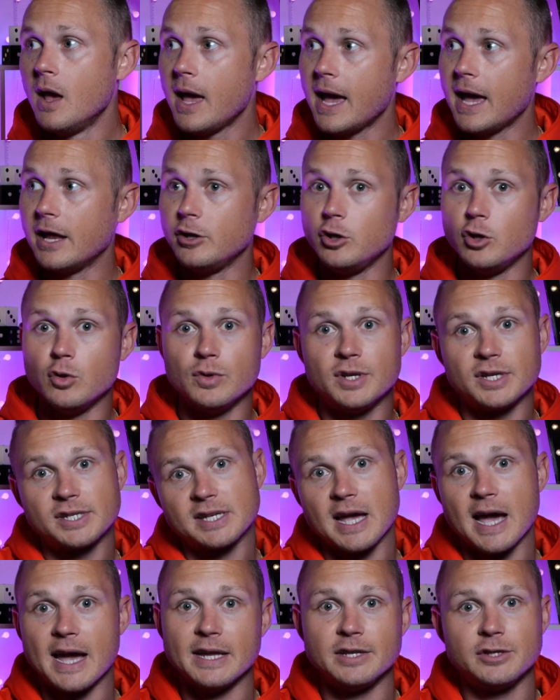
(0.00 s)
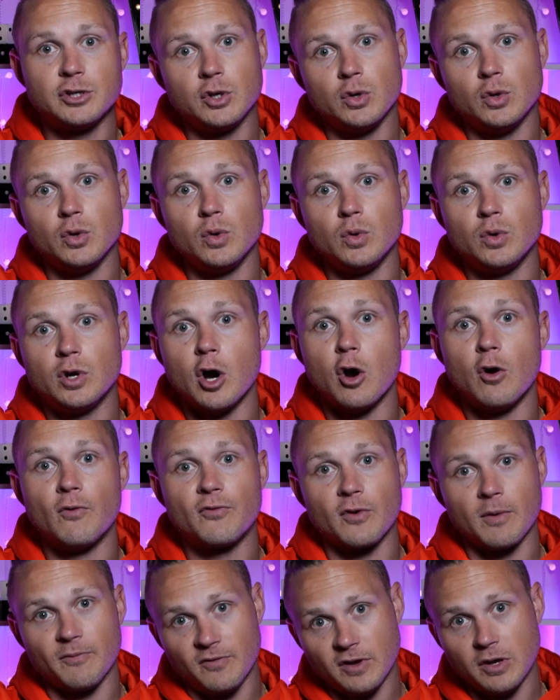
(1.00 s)
and you decide to go
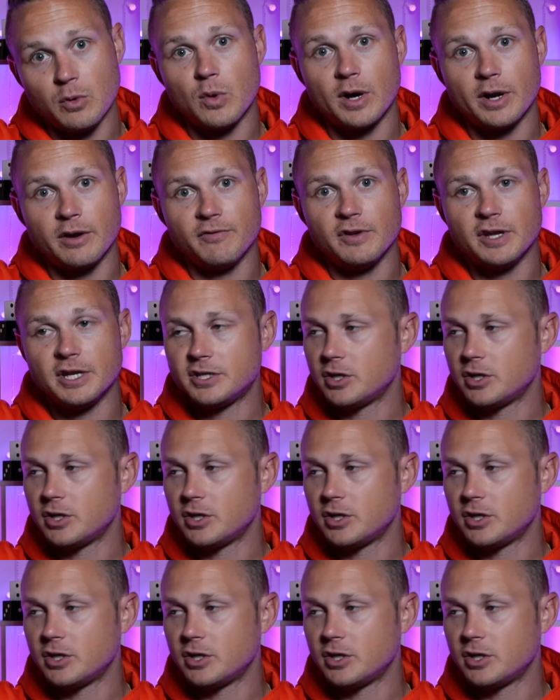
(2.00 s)
from V1 to